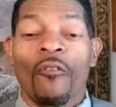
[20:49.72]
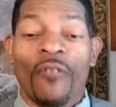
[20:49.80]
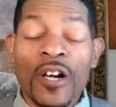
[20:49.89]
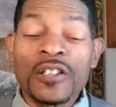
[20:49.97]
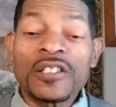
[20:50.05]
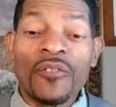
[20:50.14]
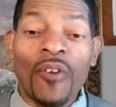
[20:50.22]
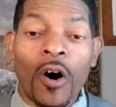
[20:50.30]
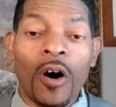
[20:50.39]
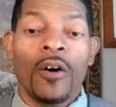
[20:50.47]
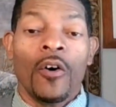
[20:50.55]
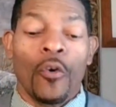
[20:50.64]
First of
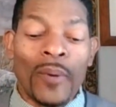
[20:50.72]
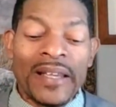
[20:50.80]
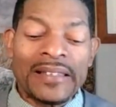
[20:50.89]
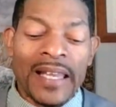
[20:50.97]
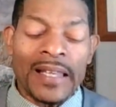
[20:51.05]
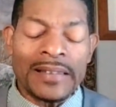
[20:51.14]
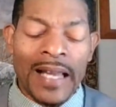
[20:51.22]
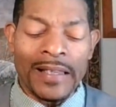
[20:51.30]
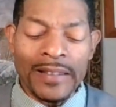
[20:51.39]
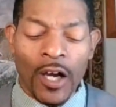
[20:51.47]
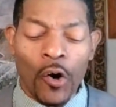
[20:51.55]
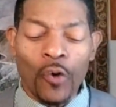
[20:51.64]
all, we did
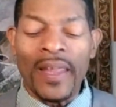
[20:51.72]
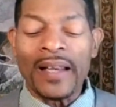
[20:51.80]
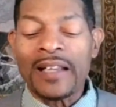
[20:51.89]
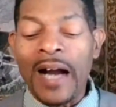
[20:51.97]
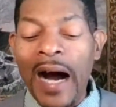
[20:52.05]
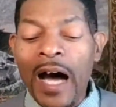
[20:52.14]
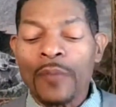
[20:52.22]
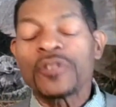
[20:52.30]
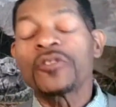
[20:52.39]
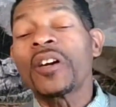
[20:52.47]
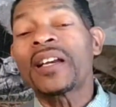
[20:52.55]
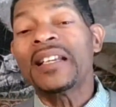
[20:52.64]
not know that God
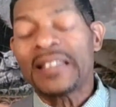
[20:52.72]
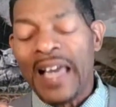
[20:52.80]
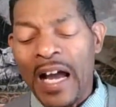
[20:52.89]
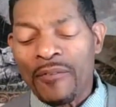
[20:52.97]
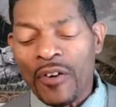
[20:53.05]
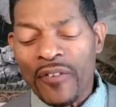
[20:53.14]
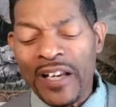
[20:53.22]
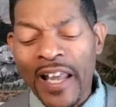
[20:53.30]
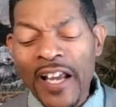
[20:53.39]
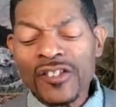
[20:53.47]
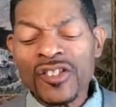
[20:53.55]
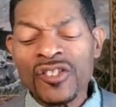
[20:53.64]
was looking to have a
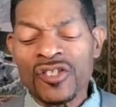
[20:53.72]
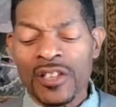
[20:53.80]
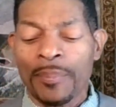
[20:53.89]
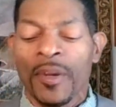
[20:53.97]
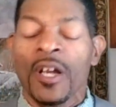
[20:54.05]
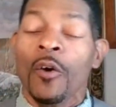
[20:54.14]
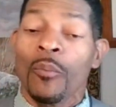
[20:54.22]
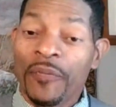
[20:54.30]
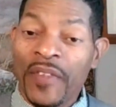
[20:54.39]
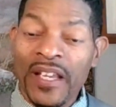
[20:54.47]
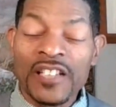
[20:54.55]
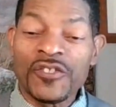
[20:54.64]
relationship
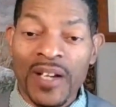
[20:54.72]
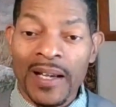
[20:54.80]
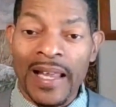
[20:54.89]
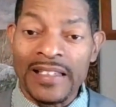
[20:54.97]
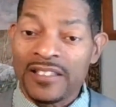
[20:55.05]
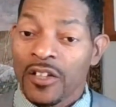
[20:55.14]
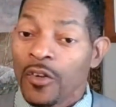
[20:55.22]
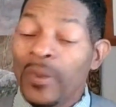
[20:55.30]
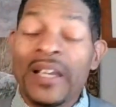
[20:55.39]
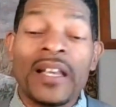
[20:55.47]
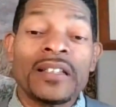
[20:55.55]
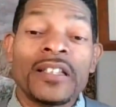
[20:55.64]
with the Israelites.
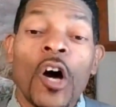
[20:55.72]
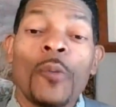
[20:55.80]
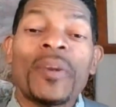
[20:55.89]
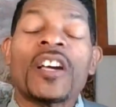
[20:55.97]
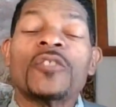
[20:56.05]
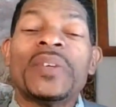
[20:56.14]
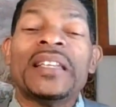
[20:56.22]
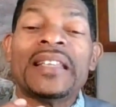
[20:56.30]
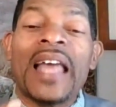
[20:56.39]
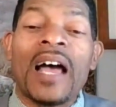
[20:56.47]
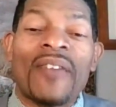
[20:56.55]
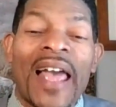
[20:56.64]
We didn't know because we
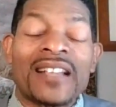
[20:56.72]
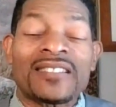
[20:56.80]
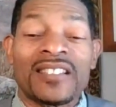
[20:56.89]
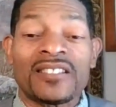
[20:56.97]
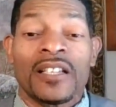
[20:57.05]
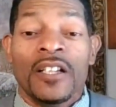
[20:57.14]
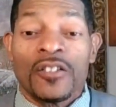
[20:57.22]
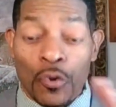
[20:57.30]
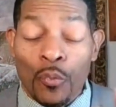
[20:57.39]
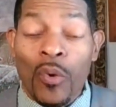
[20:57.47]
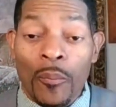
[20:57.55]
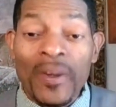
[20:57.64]
didn't have access
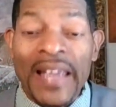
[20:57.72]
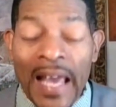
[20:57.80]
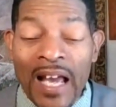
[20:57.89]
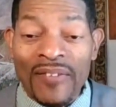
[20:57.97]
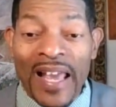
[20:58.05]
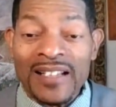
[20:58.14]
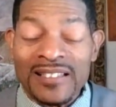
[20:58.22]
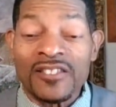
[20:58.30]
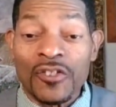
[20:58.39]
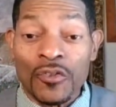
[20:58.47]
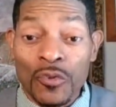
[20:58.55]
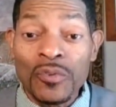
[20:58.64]
to what we have
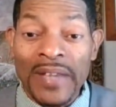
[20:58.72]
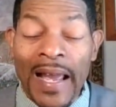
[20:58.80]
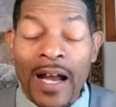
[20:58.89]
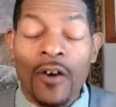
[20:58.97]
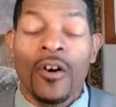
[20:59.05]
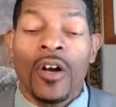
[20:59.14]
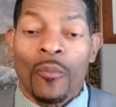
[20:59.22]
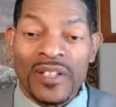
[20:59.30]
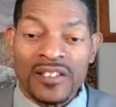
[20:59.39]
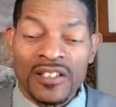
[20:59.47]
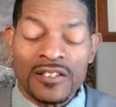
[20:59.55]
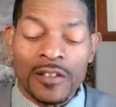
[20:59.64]
access through now,
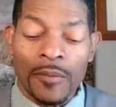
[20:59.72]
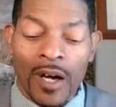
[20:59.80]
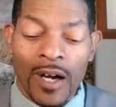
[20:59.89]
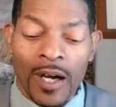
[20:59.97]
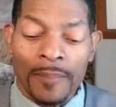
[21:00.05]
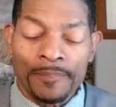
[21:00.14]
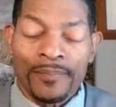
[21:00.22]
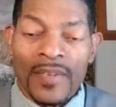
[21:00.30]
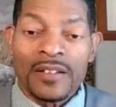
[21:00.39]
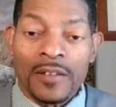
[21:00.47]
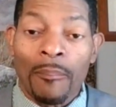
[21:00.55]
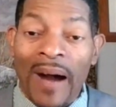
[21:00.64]
which is the um,
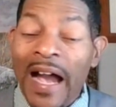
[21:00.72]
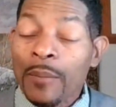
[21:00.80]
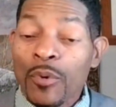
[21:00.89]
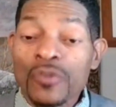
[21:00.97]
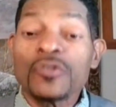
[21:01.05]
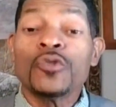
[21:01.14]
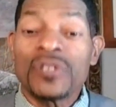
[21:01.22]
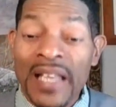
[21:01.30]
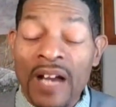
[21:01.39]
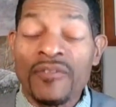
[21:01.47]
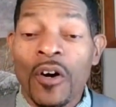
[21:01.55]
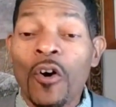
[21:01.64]
the Bible. You should
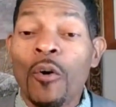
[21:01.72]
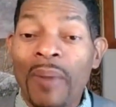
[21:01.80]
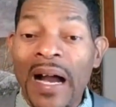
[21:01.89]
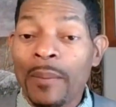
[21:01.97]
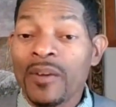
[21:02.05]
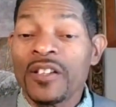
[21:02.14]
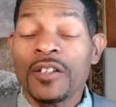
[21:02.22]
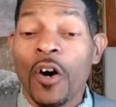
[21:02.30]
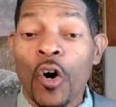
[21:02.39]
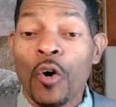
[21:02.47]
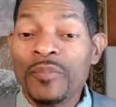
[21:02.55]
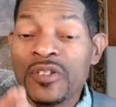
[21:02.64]
have your own Bible in your
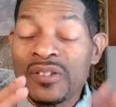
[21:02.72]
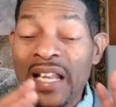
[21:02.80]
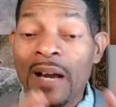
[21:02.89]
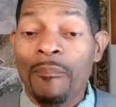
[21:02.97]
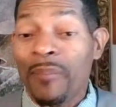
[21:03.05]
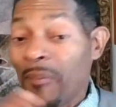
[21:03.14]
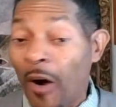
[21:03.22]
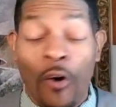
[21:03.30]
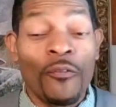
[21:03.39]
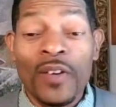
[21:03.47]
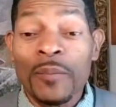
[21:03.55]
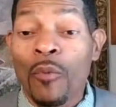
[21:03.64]
home. You should have
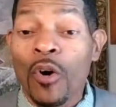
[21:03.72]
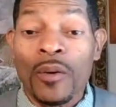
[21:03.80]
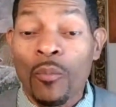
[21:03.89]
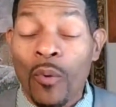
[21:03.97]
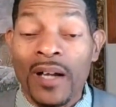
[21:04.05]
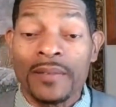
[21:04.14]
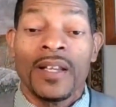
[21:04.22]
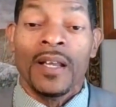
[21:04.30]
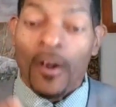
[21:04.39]
hopefully more than one,